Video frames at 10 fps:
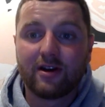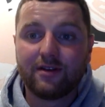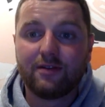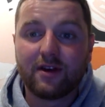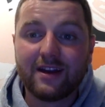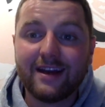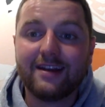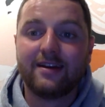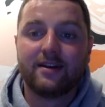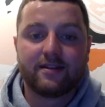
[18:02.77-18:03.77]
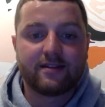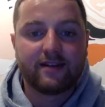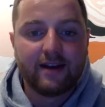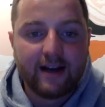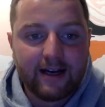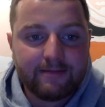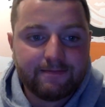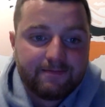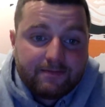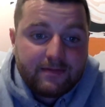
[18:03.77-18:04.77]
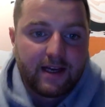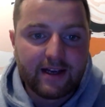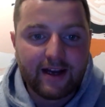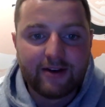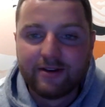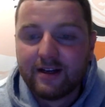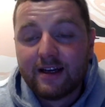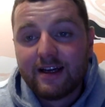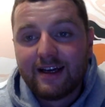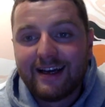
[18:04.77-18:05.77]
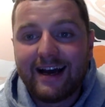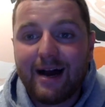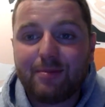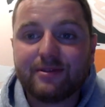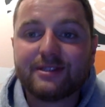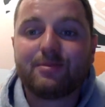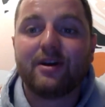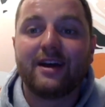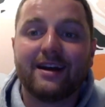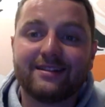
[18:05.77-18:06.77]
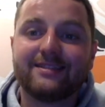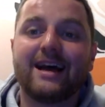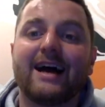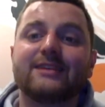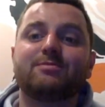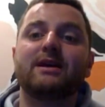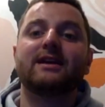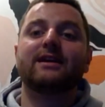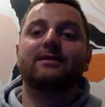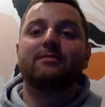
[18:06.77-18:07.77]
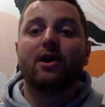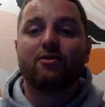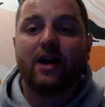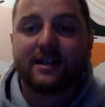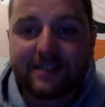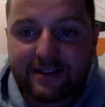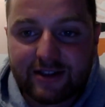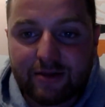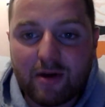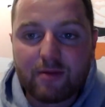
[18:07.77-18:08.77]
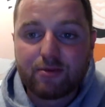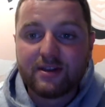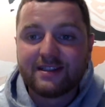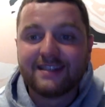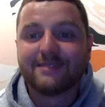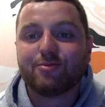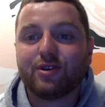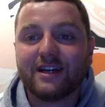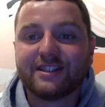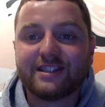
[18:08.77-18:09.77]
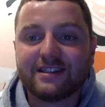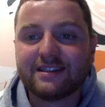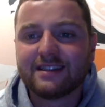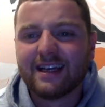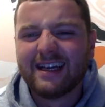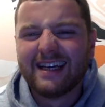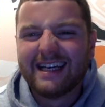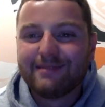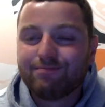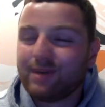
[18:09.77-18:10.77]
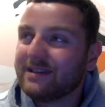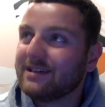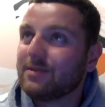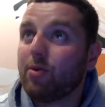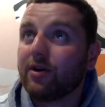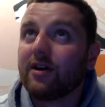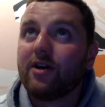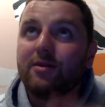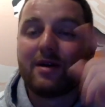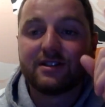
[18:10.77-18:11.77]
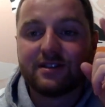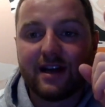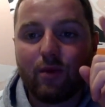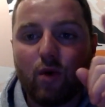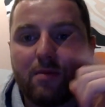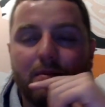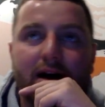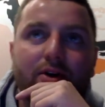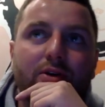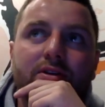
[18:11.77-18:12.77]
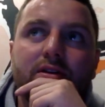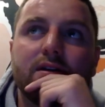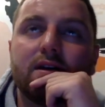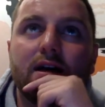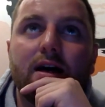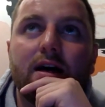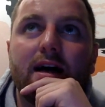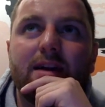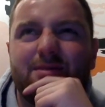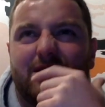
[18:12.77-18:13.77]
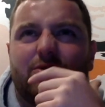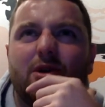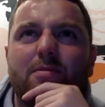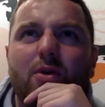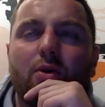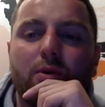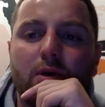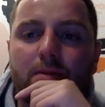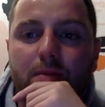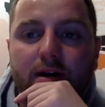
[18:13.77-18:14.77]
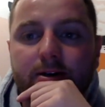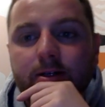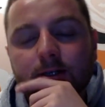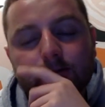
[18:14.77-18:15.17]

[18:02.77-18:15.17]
like a fucking idiot. Um, there you go it happens. But yeah, that has been my reaction to my preseason predictions. Bit disappointed I only managed to get one bang on, uh, and it being quite a boring one. But